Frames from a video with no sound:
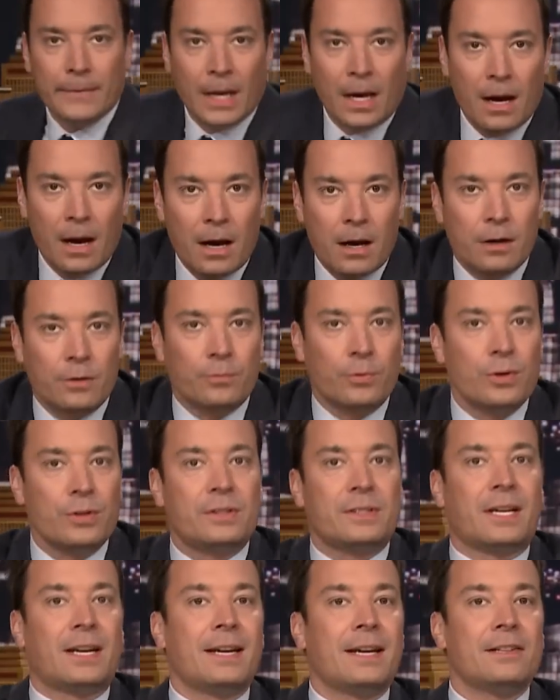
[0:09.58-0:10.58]
Uh, Ruth,
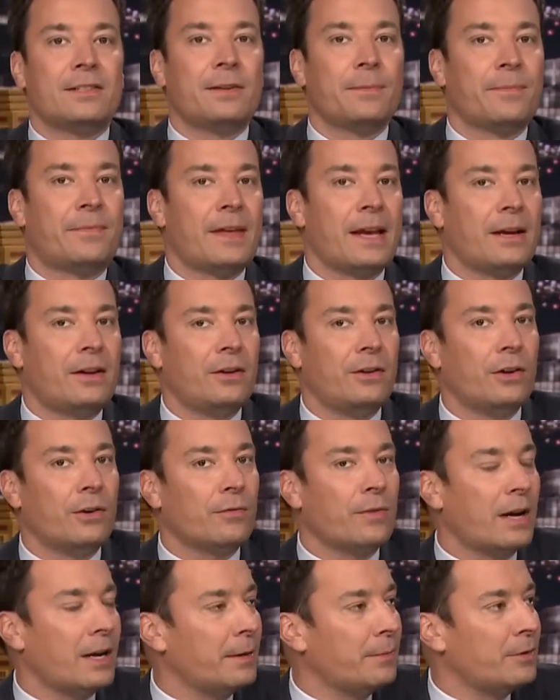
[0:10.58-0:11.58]
can I get some thank you note
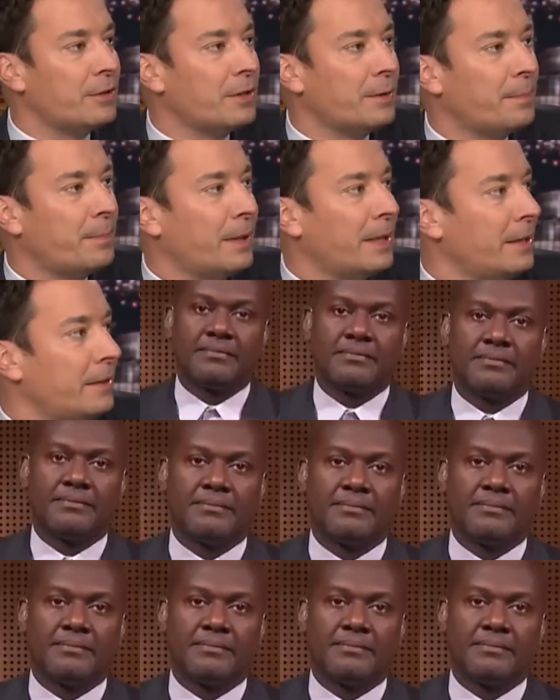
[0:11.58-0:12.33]
writing music, please?